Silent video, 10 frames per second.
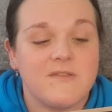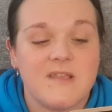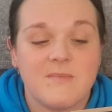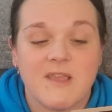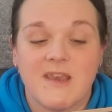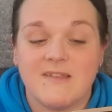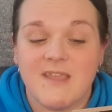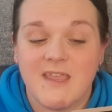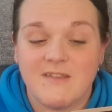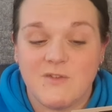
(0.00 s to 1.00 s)
steps can I
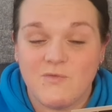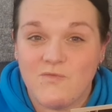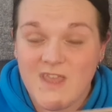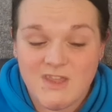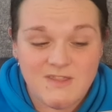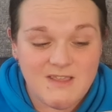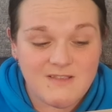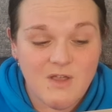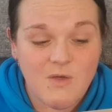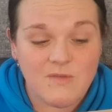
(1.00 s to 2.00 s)
take to reach these
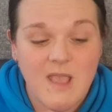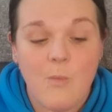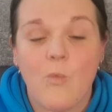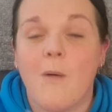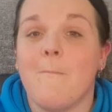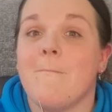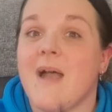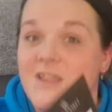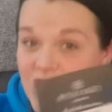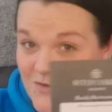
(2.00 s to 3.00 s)
goals? And what
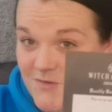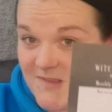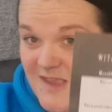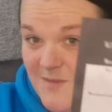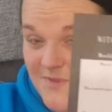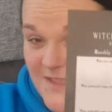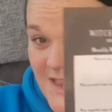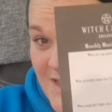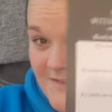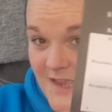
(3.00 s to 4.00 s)
magical steps
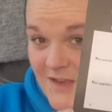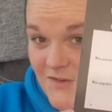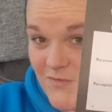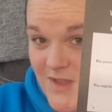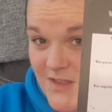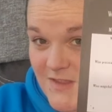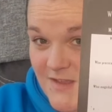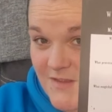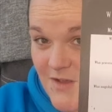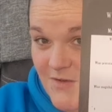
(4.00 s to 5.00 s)
can I take to reach
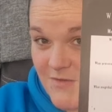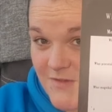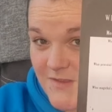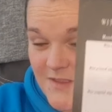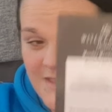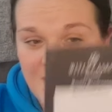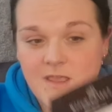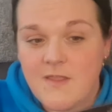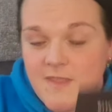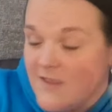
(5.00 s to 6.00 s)
these goals?
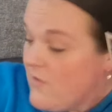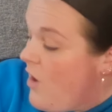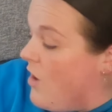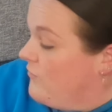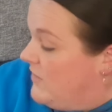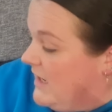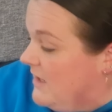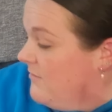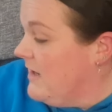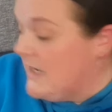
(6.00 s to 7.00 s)
These are
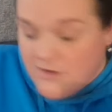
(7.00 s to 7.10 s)
really, really